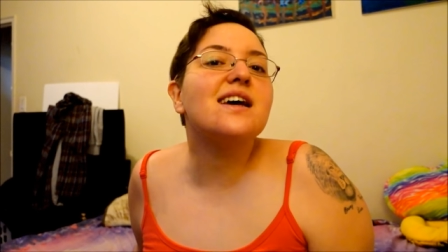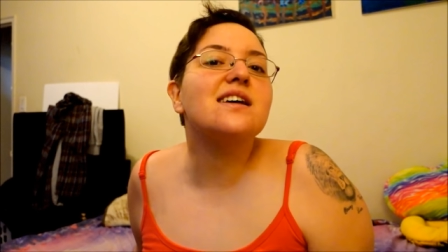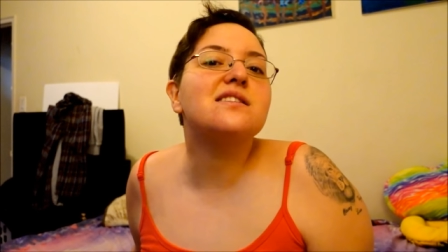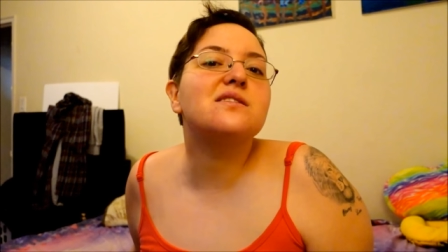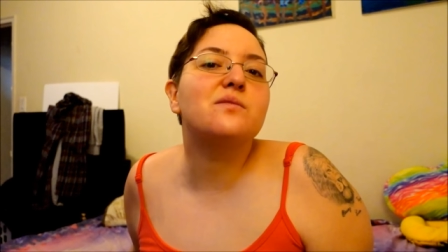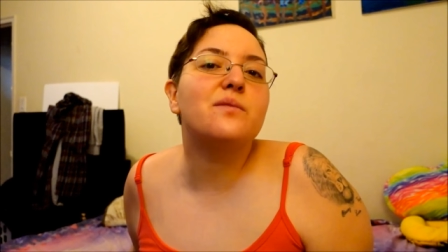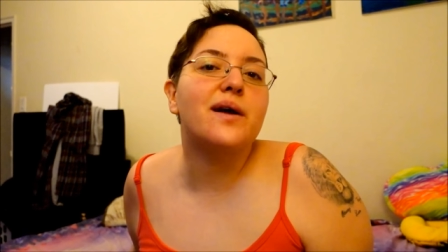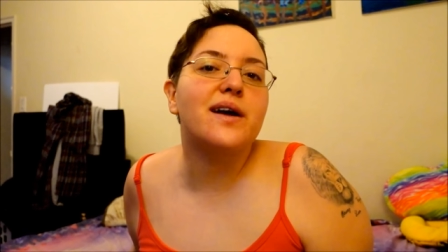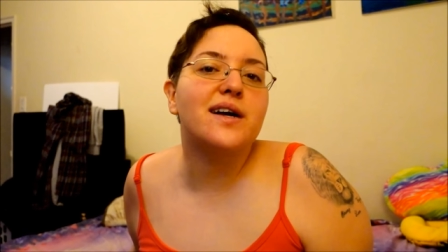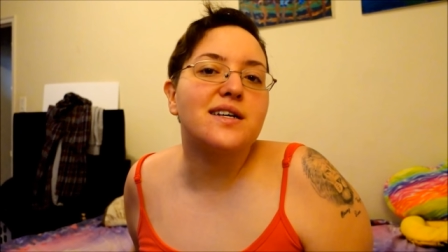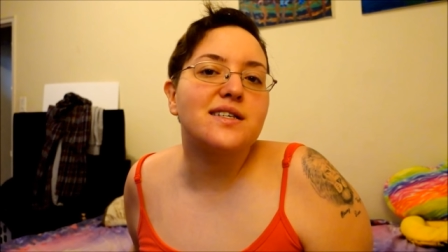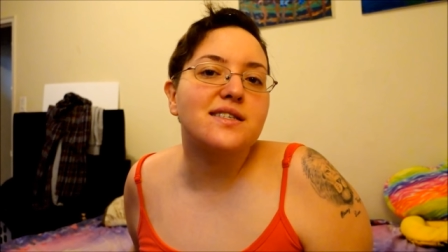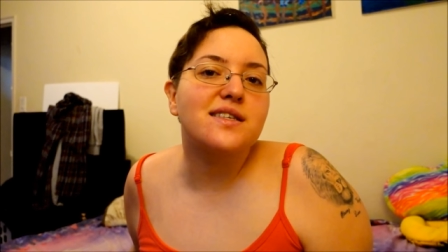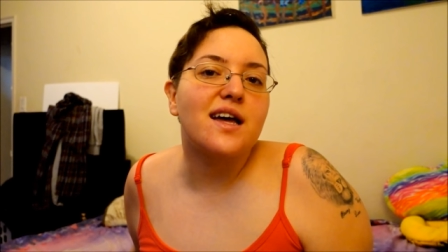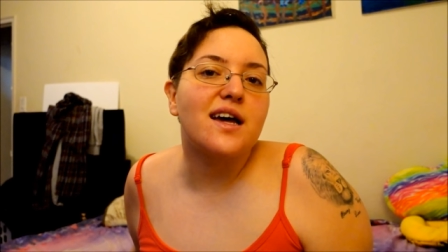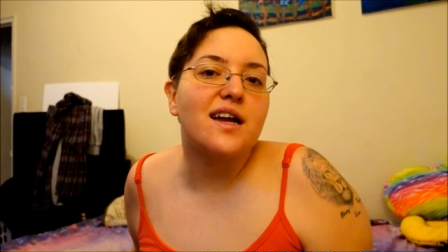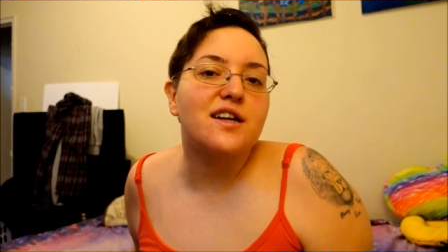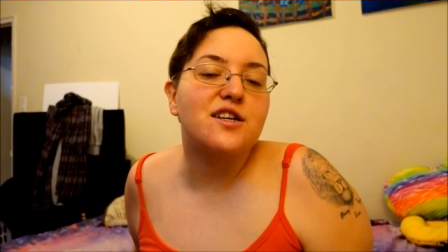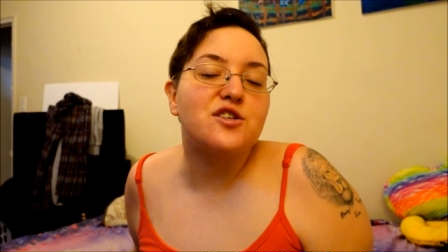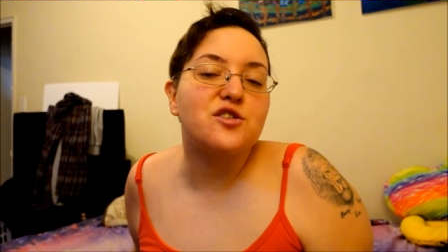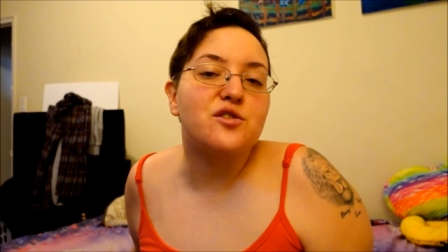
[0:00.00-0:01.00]
I swear it's
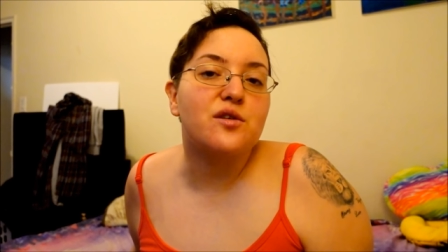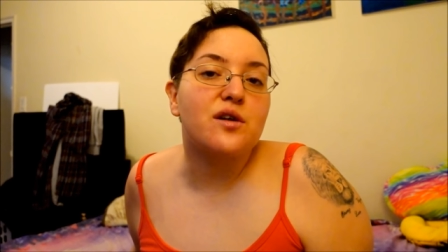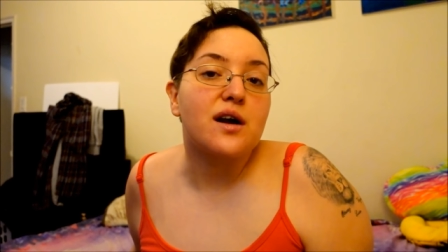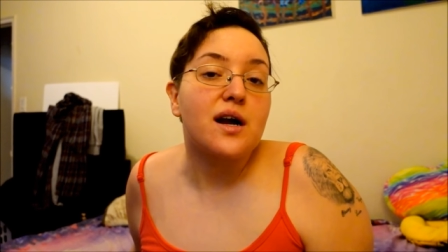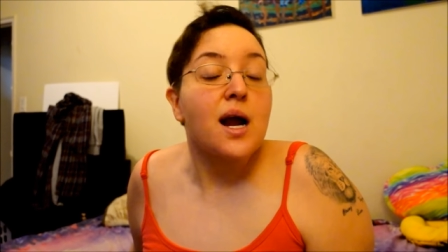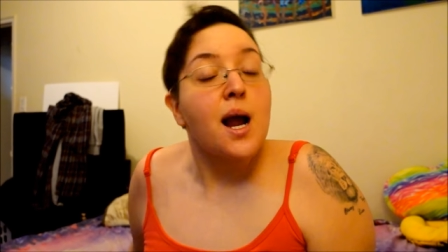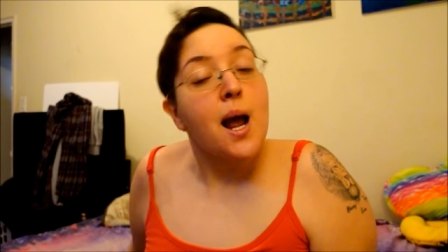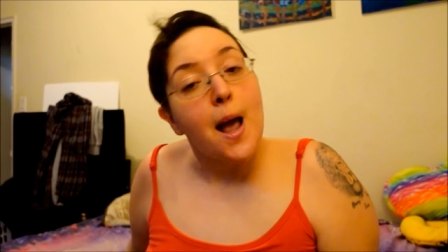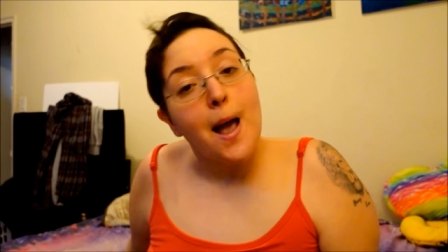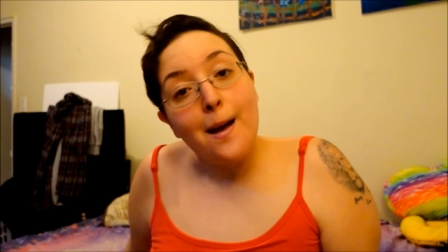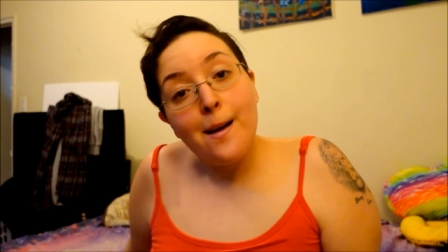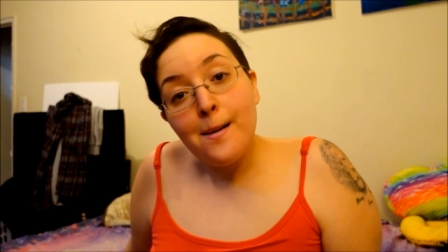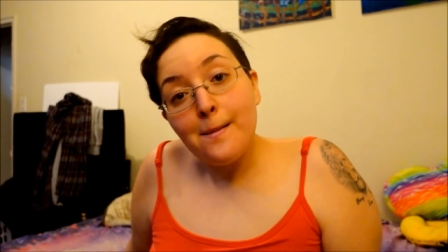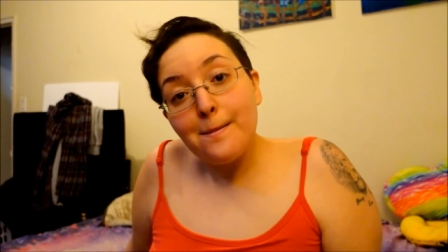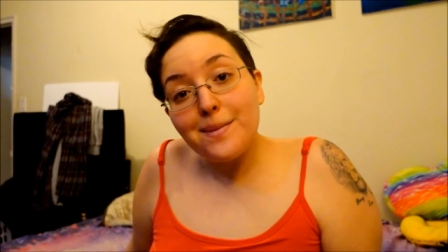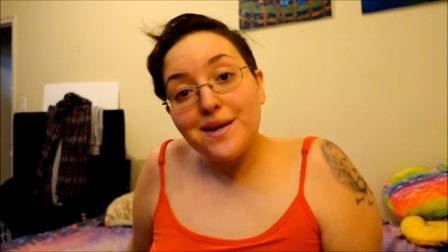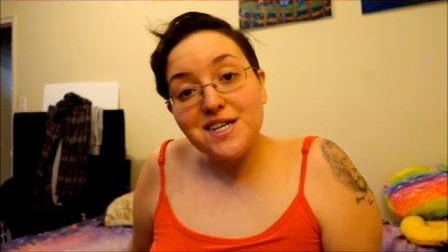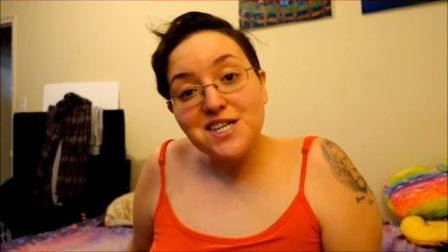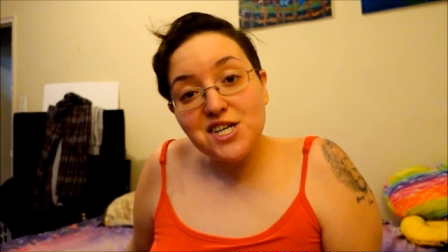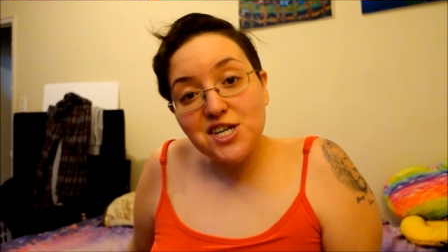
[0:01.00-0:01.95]
not a chore. be